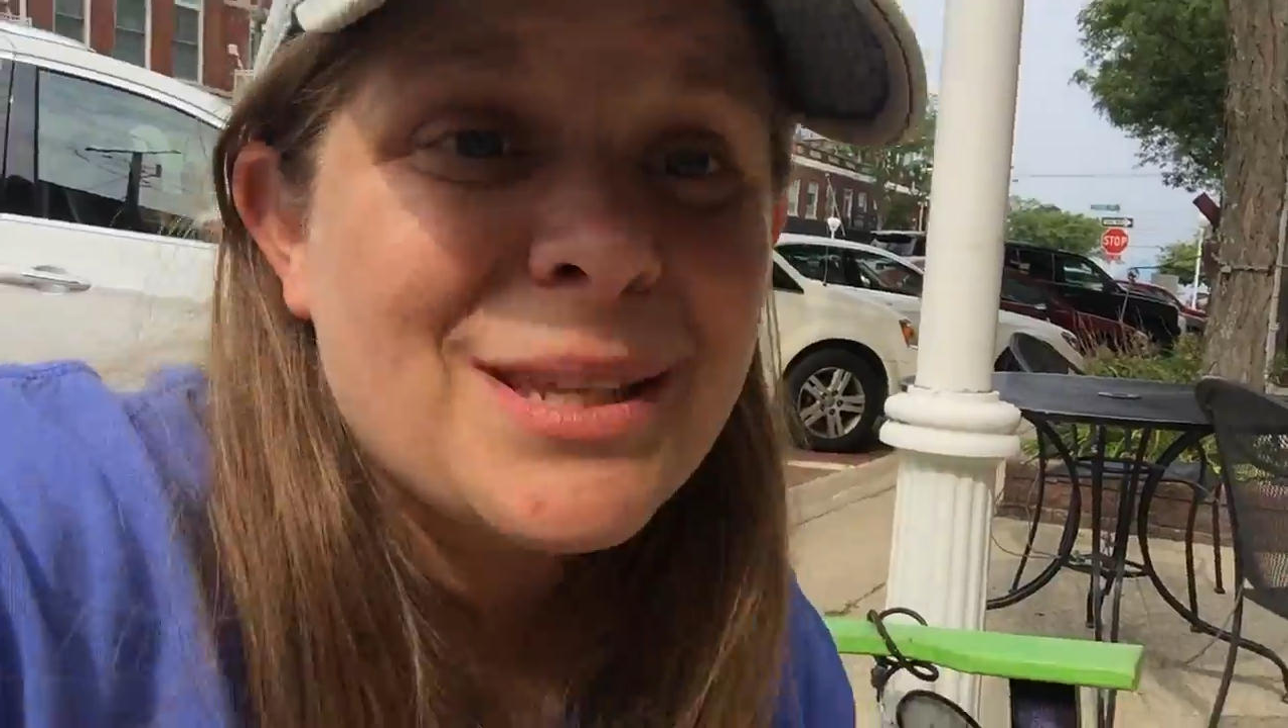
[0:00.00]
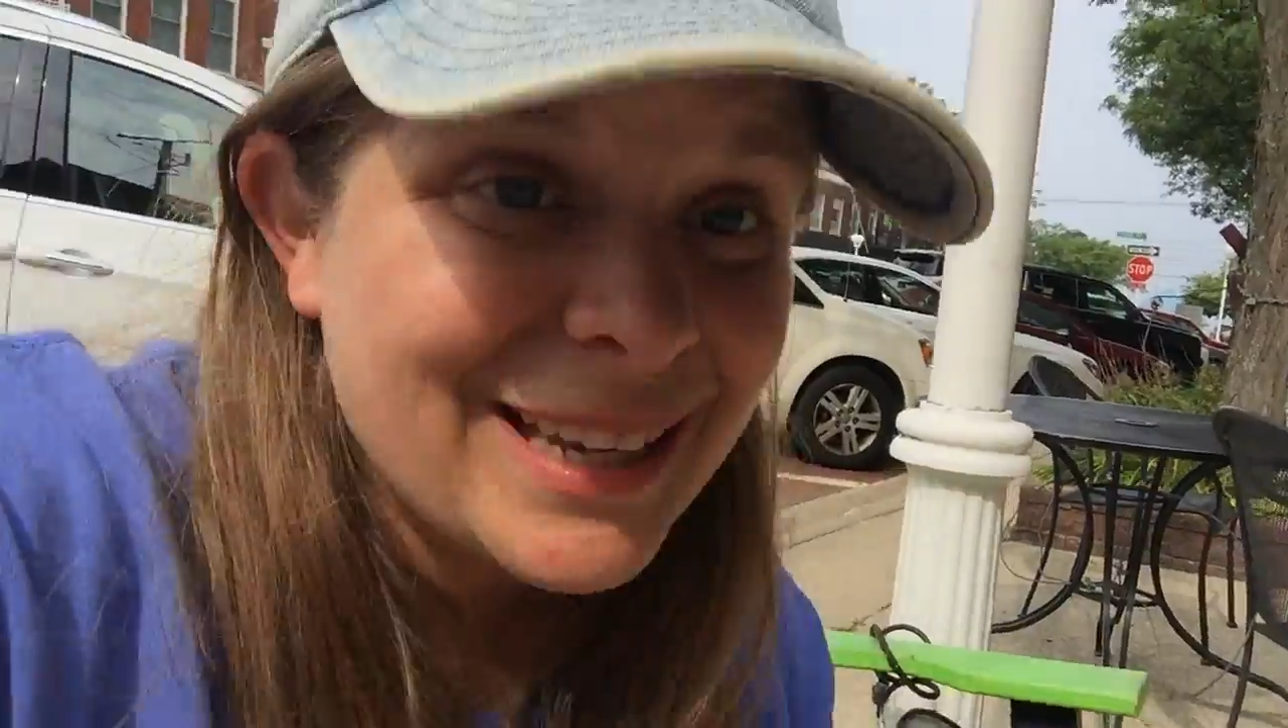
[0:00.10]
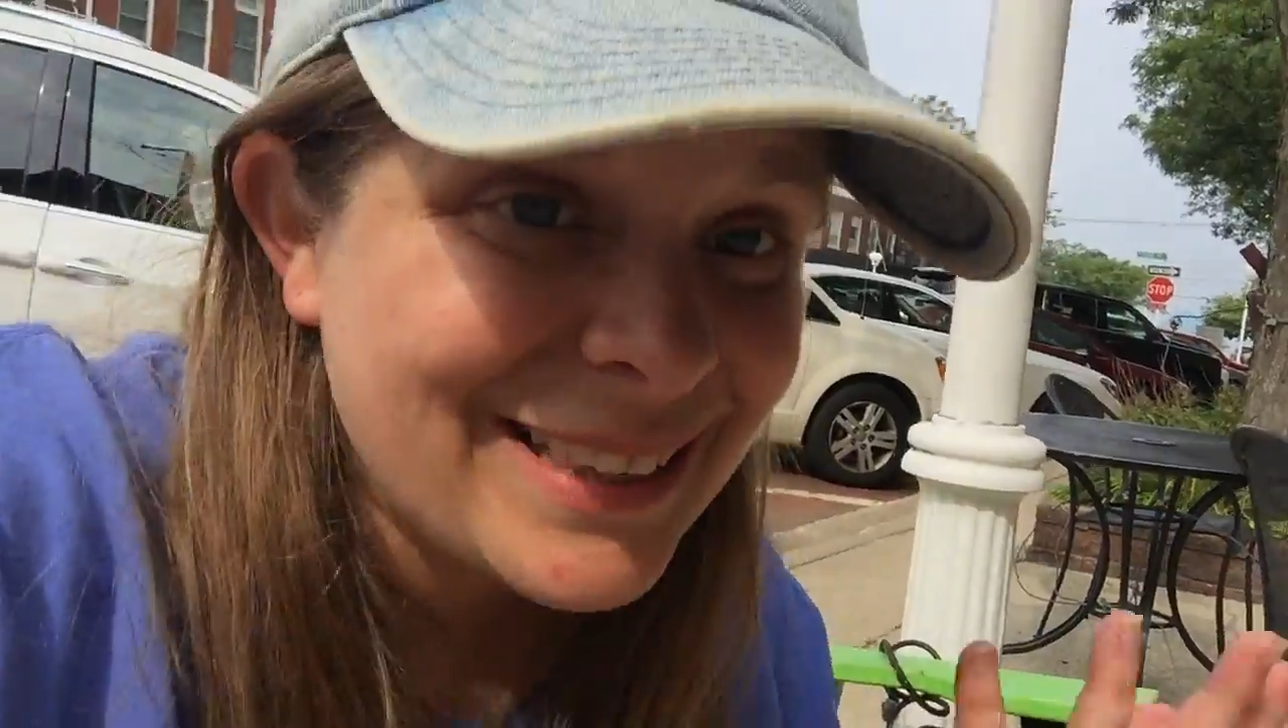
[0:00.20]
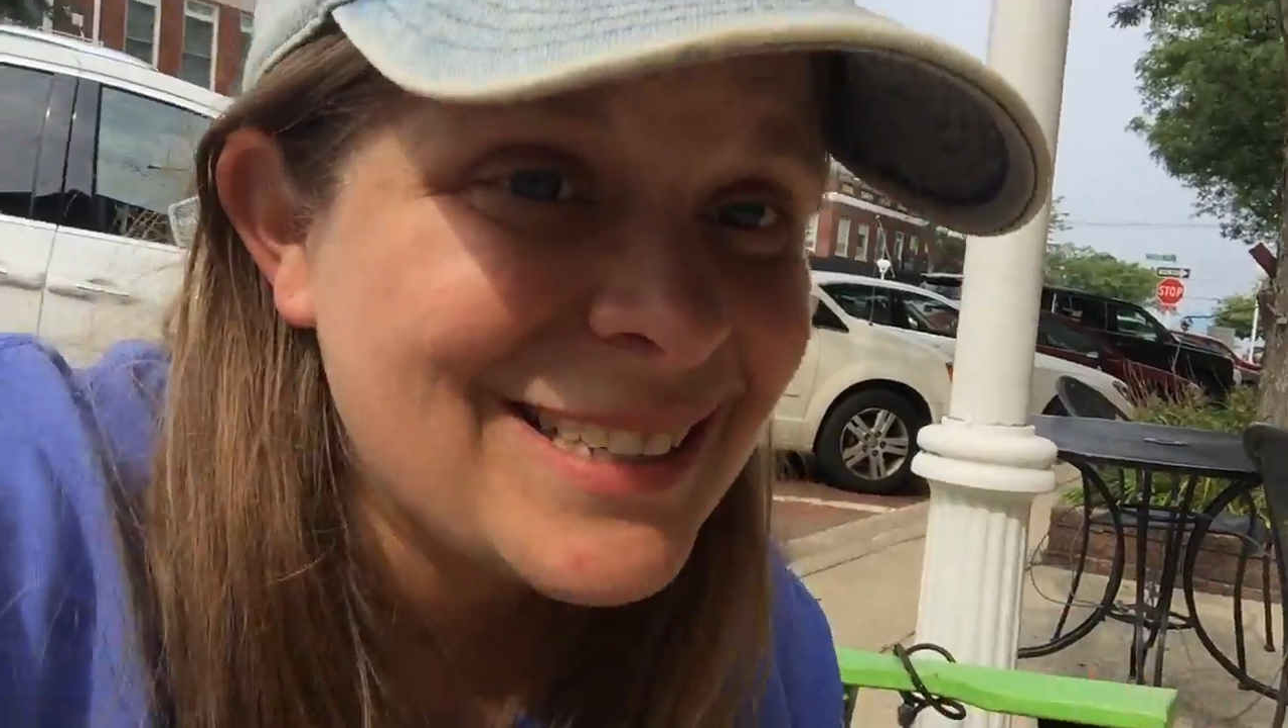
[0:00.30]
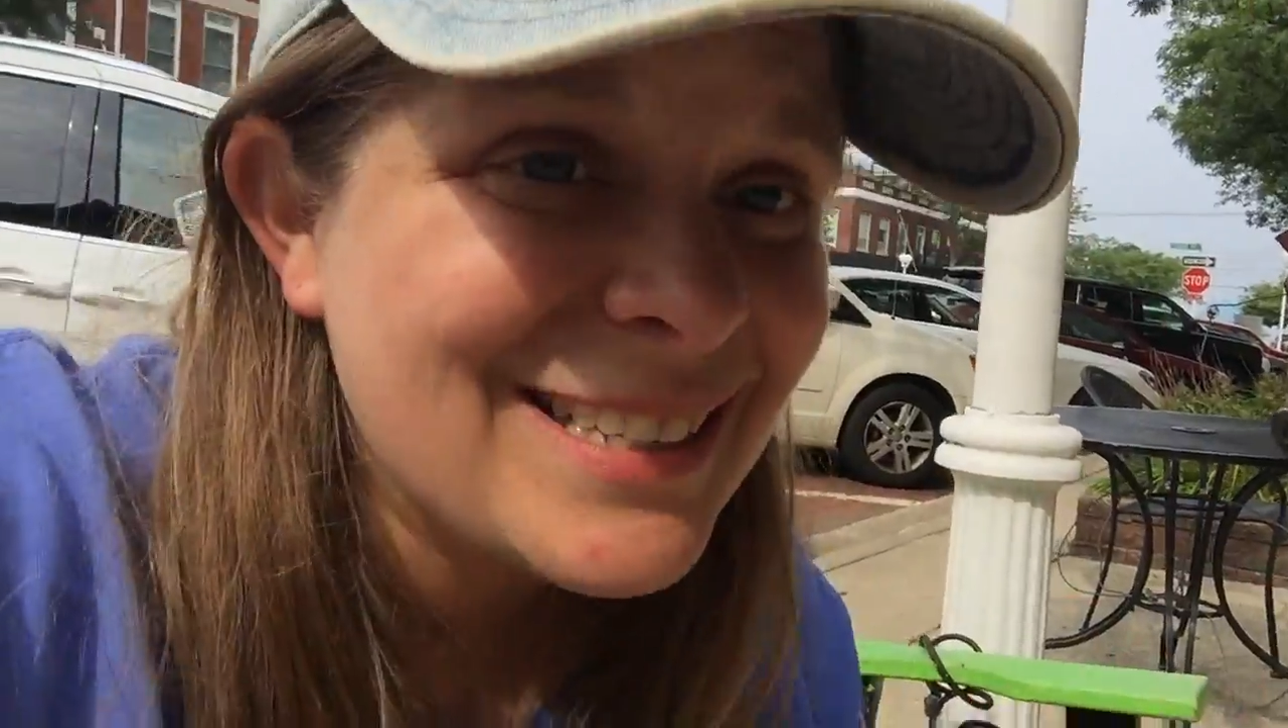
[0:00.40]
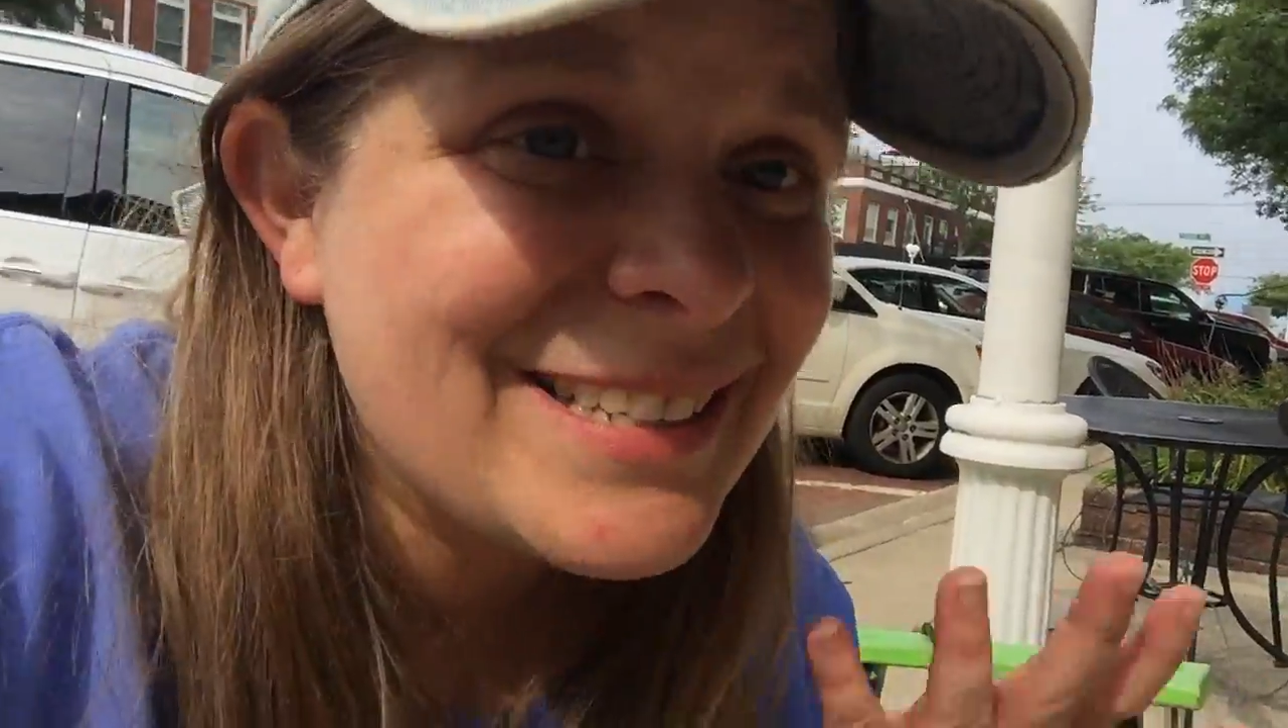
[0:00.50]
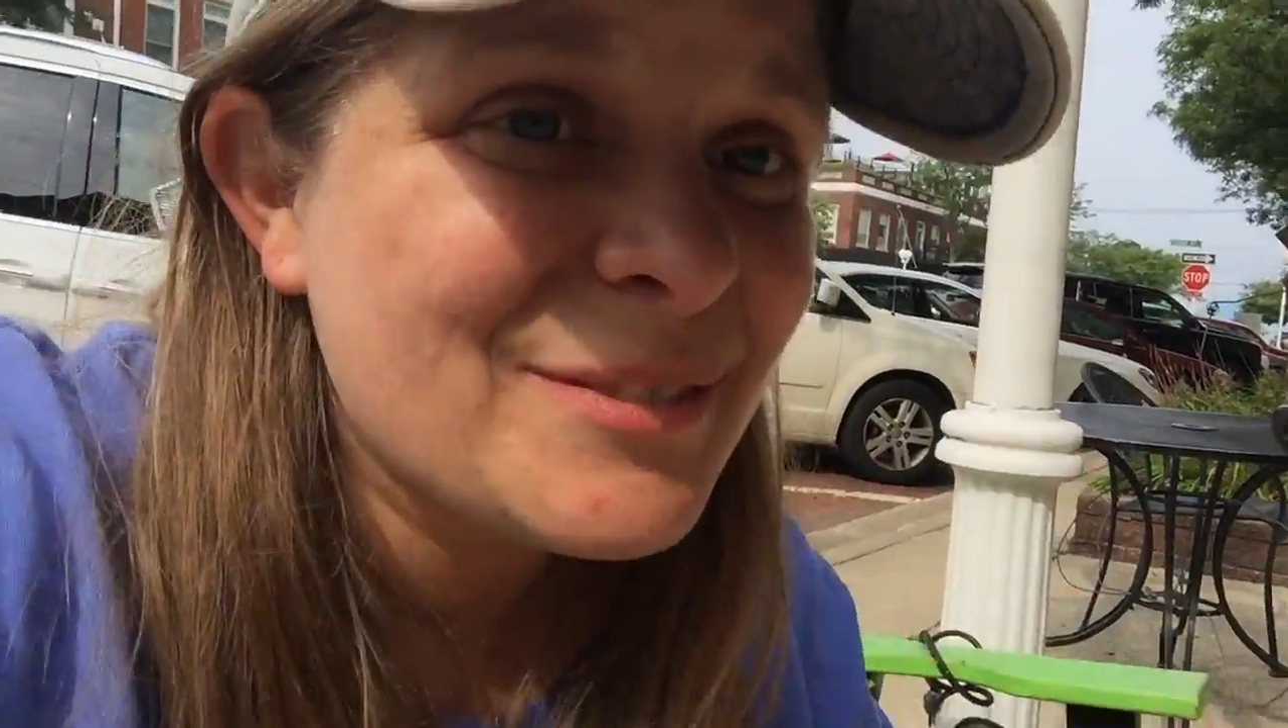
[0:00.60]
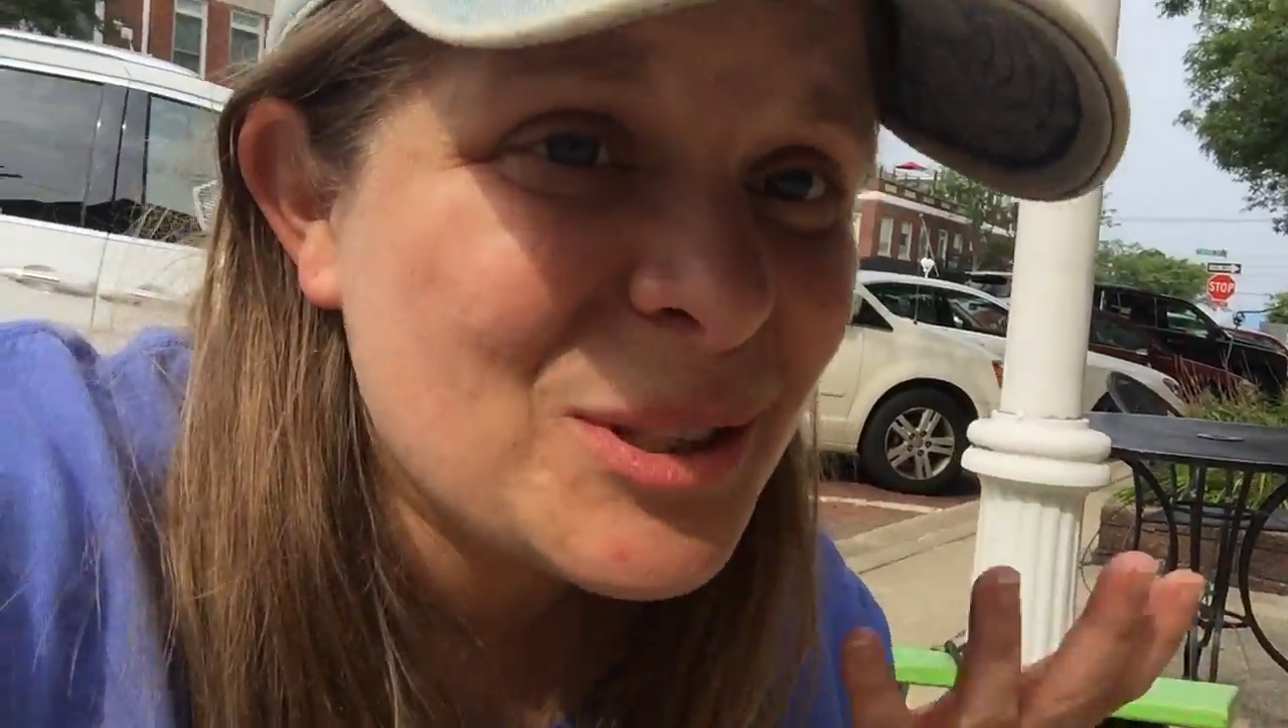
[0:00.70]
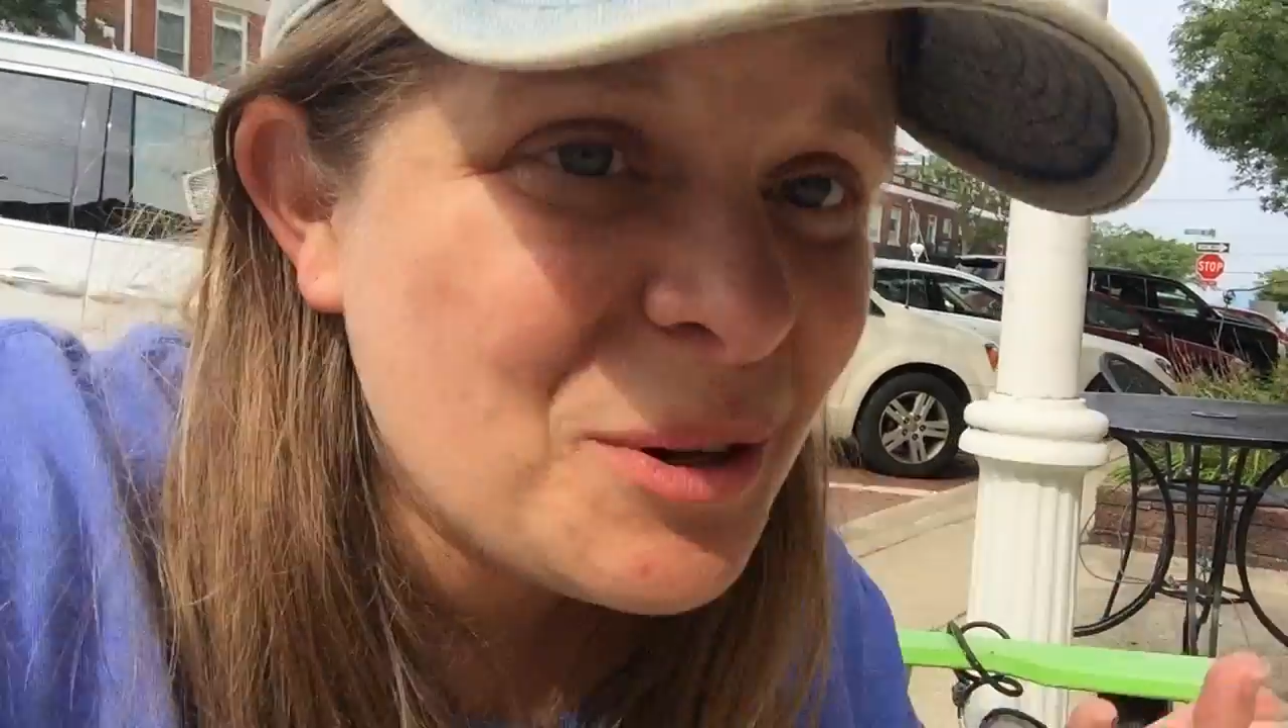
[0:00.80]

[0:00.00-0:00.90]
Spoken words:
like this is even